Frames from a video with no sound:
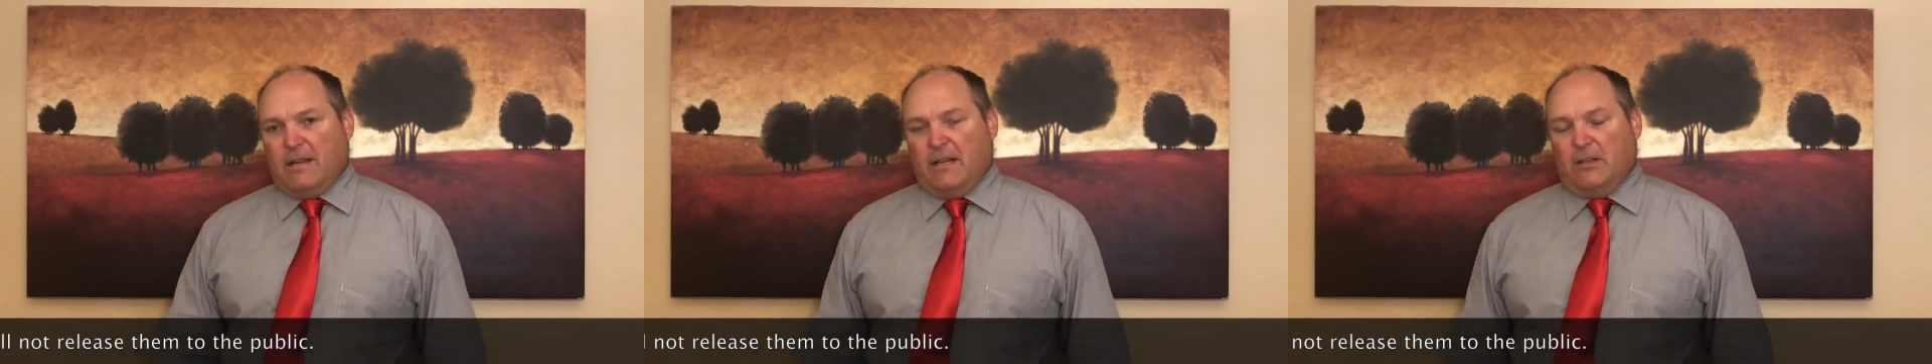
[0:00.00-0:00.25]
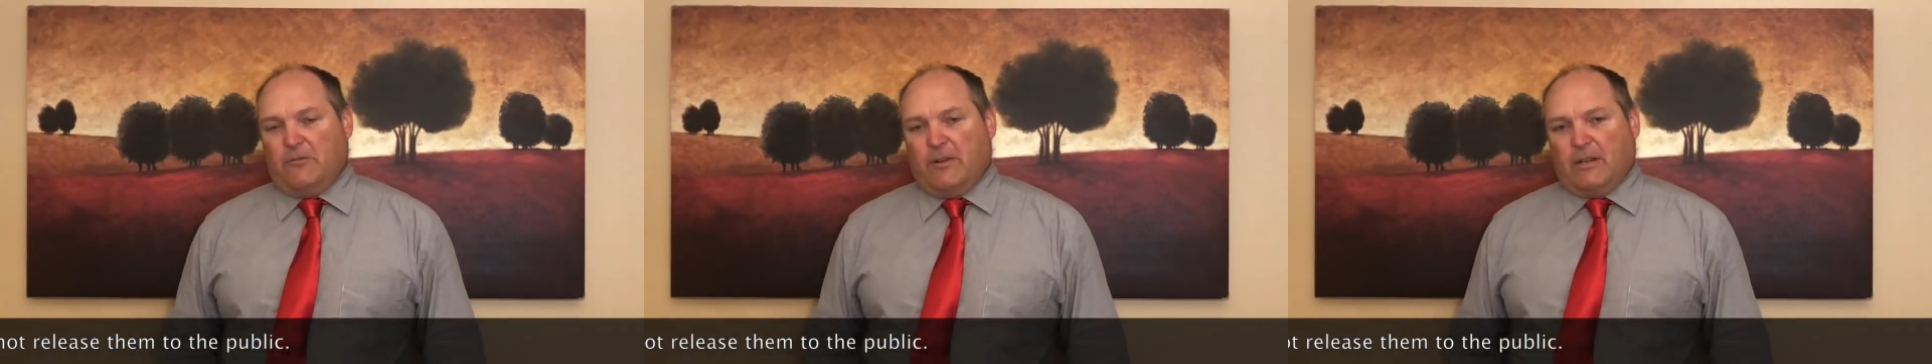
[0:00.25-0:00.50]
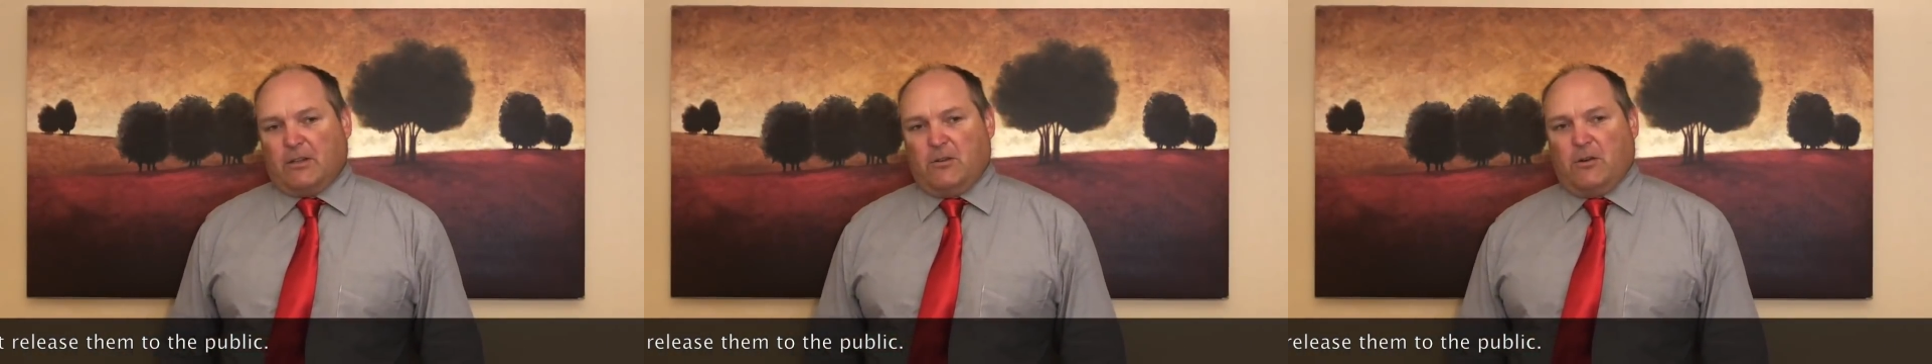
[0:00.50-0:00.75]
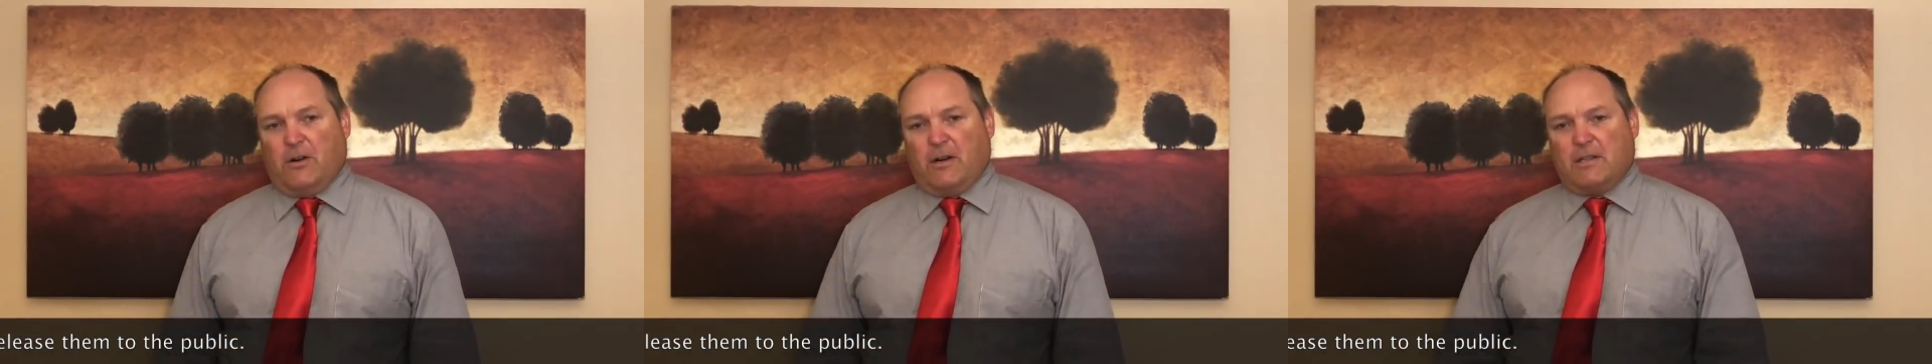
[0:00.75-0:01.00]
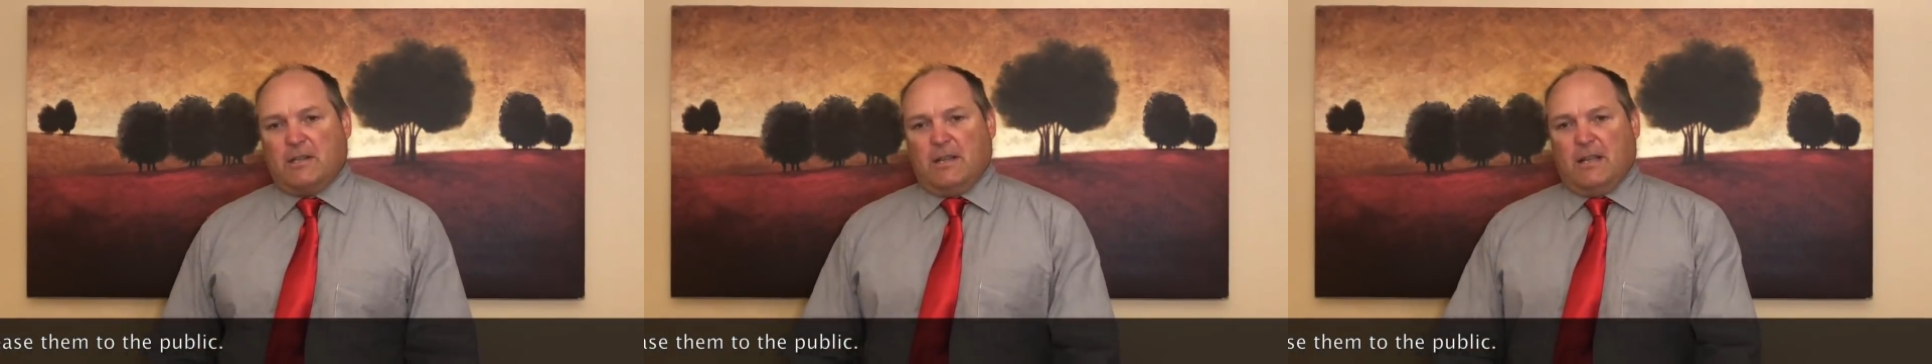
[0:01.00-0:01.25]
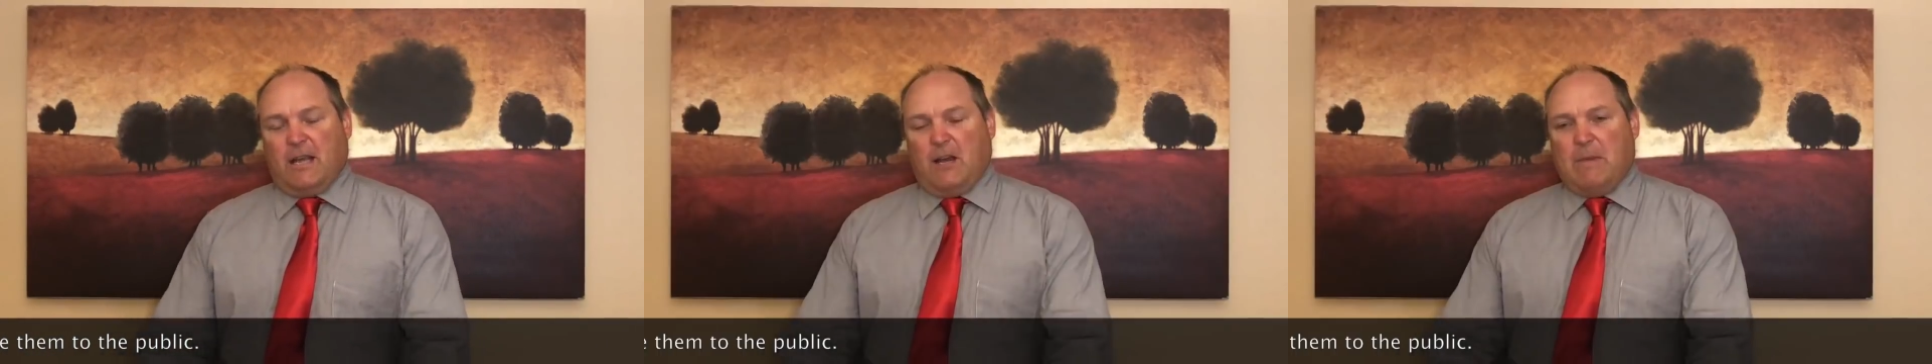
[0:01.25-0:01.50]
in the federal court
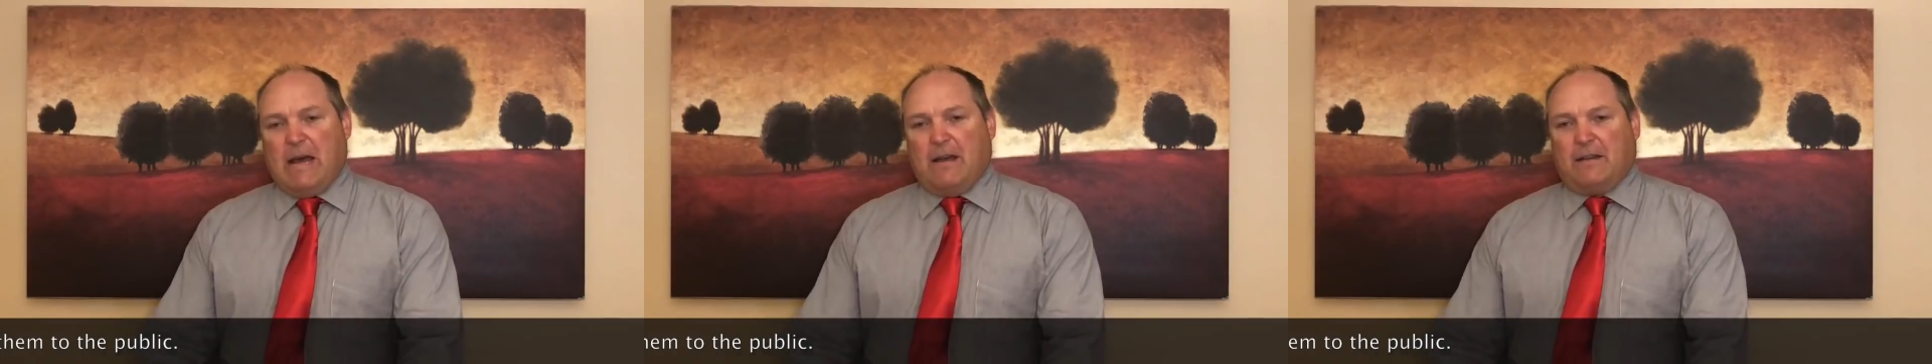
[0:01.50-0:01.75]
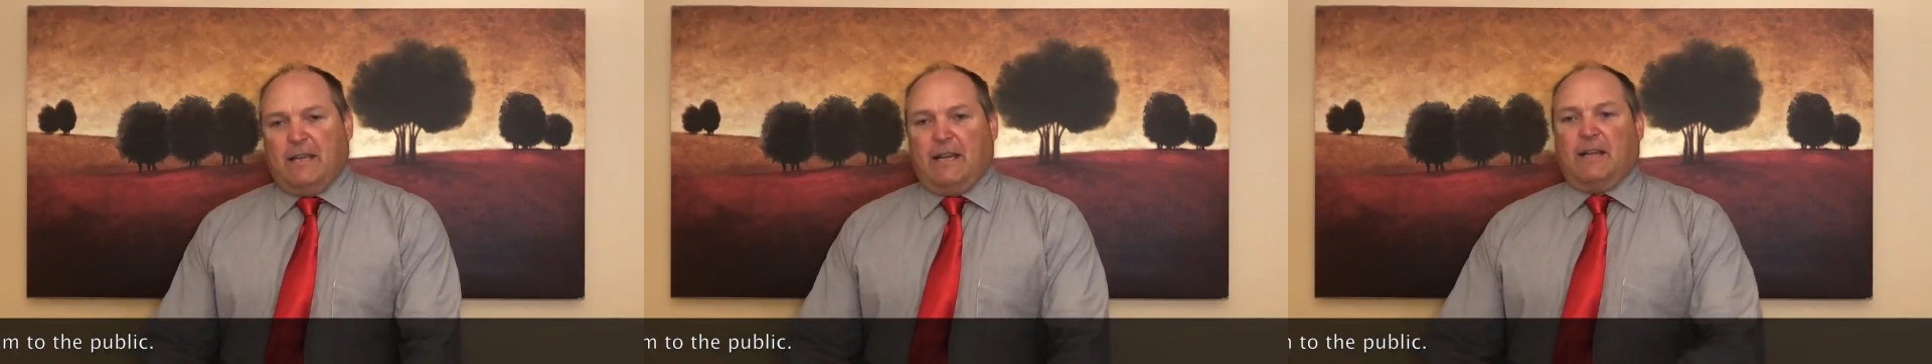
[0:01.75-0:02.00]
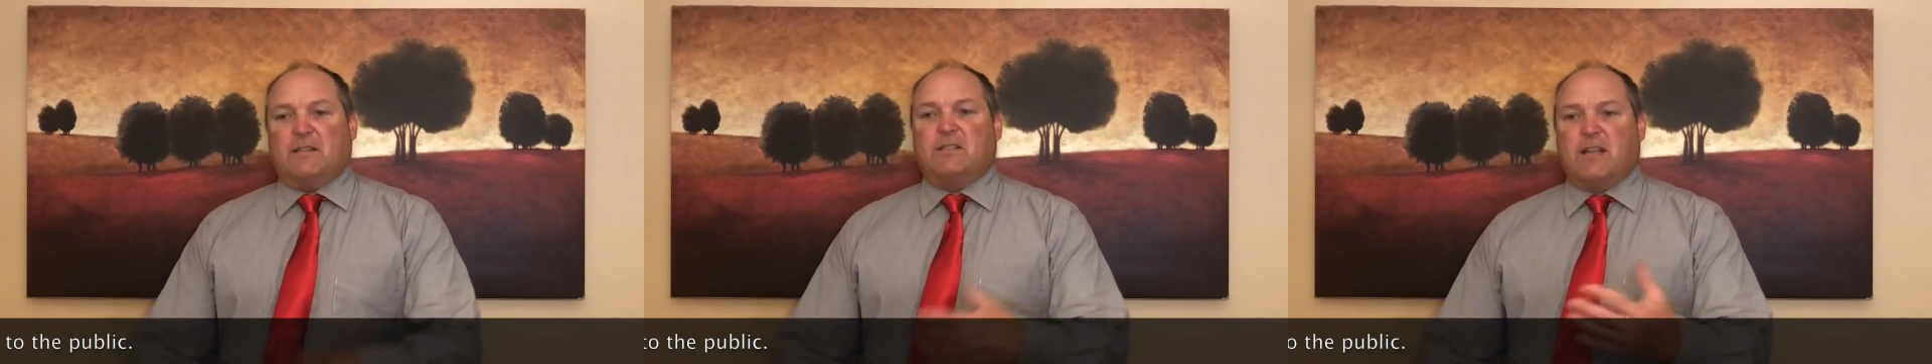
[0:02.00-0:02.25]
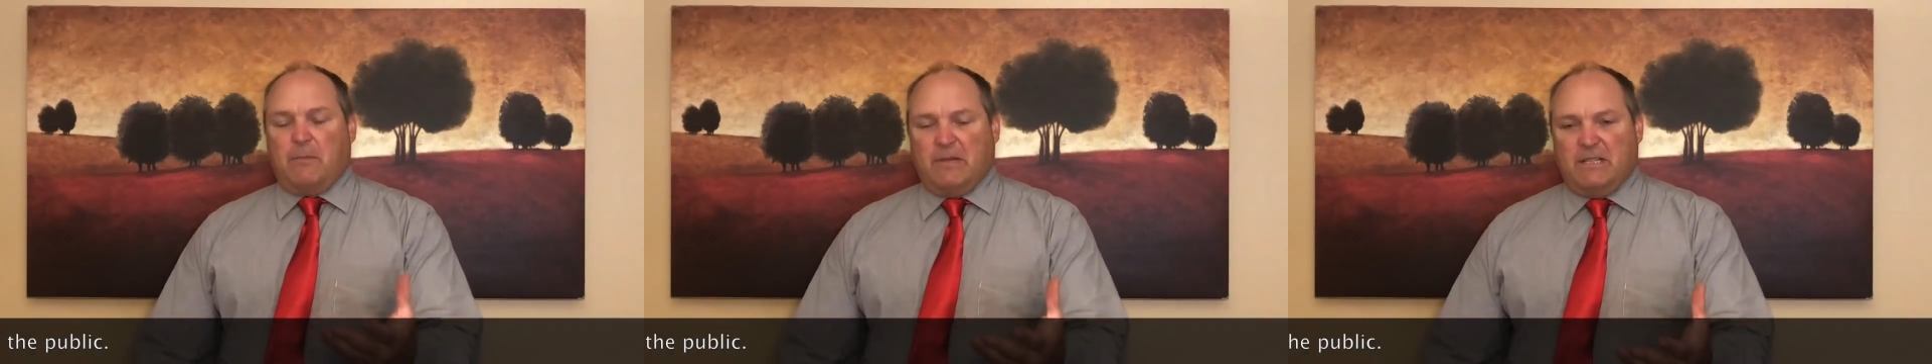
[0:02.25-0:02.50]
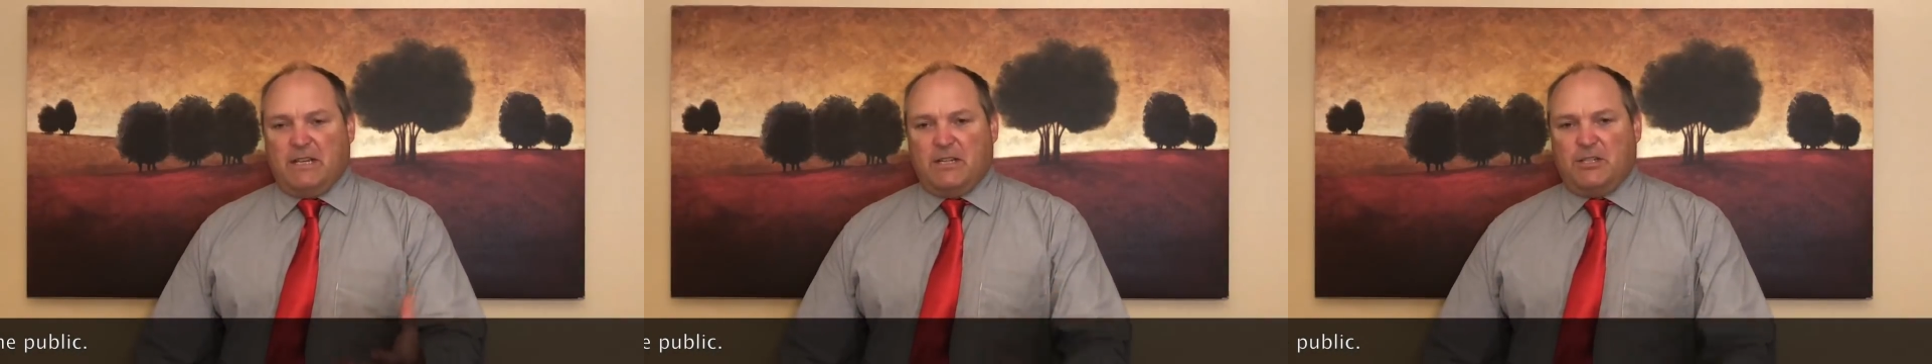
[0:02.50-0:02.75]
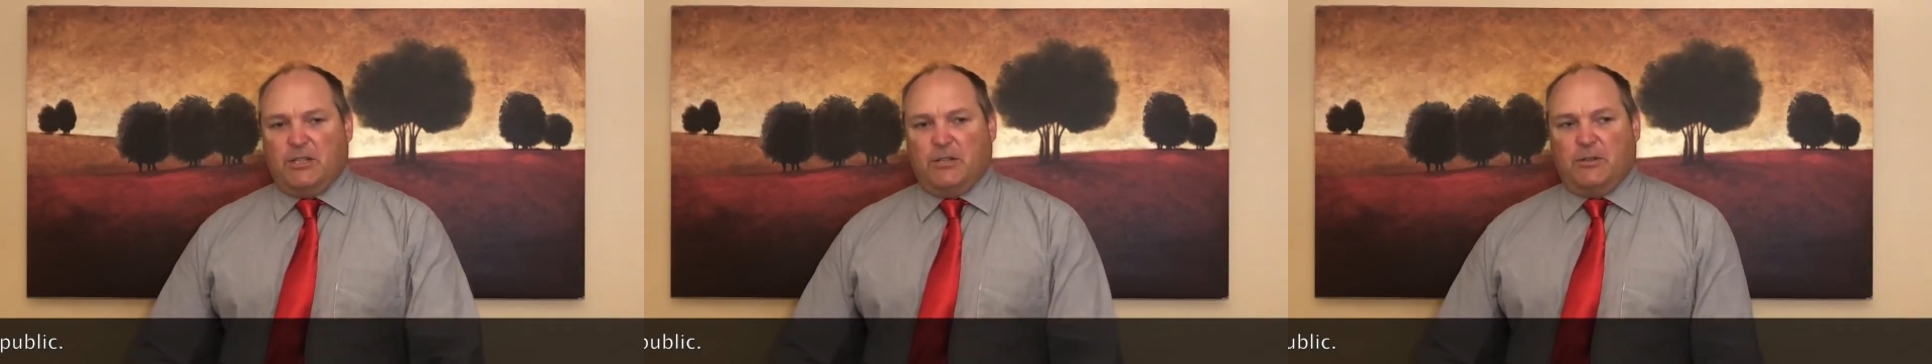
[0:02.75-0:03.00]
about getting a summons
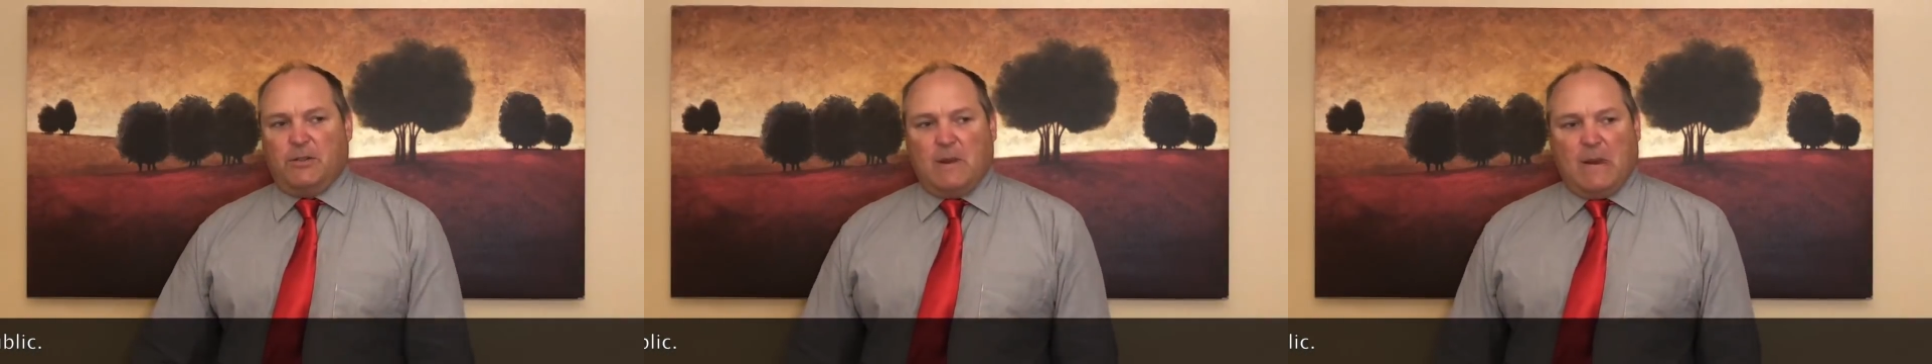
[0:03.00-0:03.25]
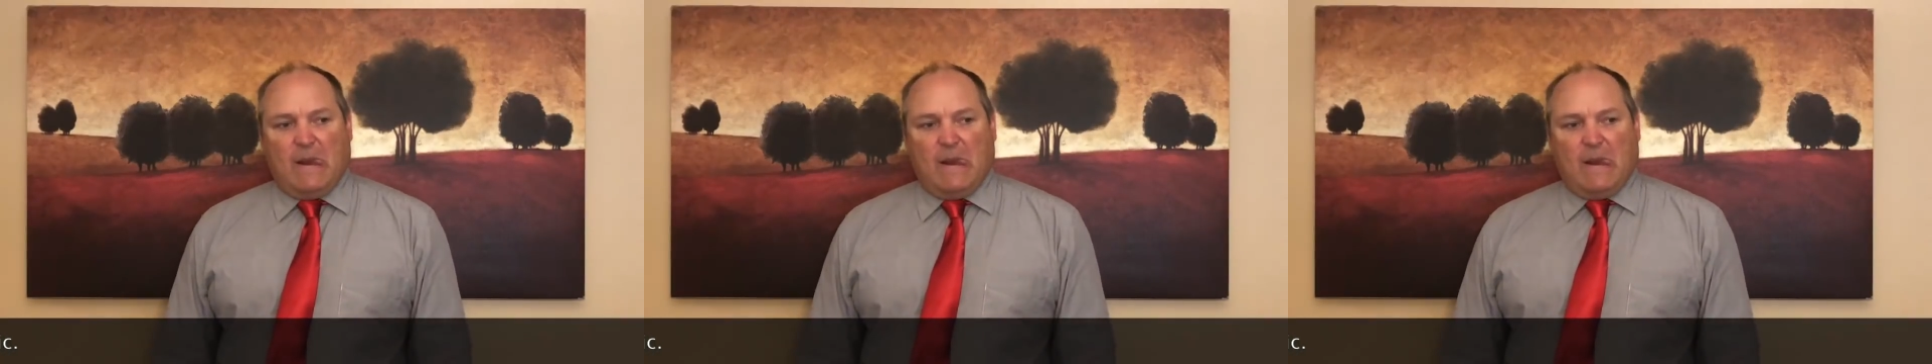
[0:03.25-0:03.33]
issued.